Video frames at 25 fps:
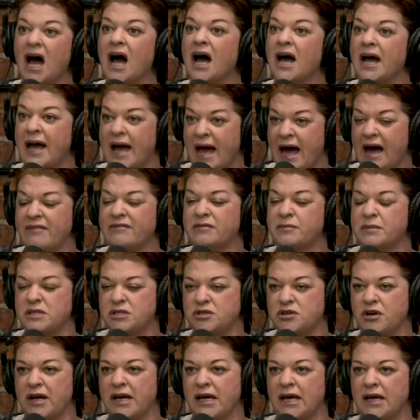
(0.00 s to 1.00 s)
I haven't been
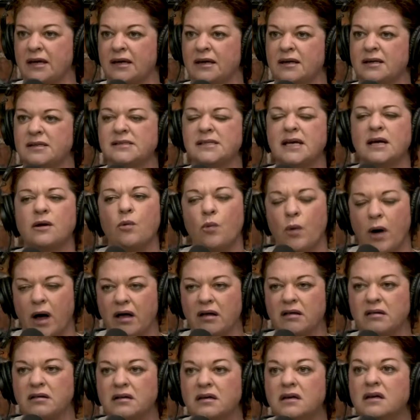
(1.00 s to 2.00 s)
drinking. And he's like,
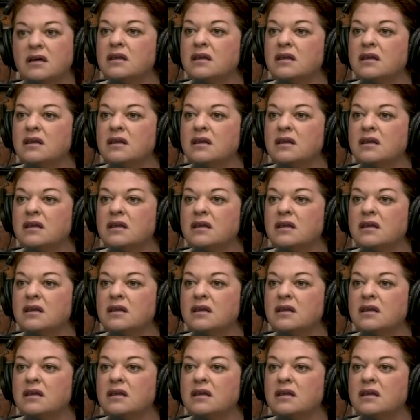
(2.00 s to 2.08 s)
well,